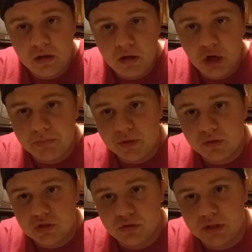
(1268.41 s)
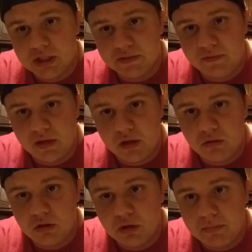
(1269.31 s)
Hope you enjoyed this video a
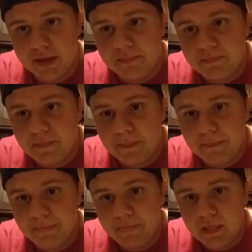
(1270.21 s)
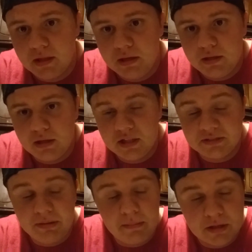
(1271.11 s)
little bit. It's
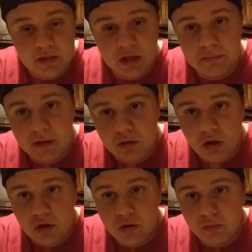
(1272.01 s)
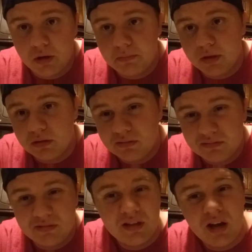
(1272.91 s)
probably going to be a longer one, but
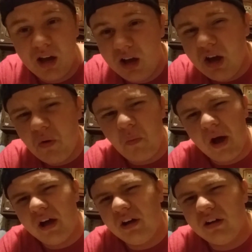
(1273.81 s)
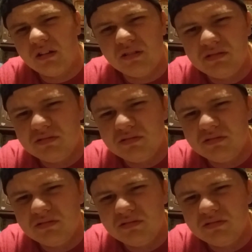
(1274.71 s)
oh well.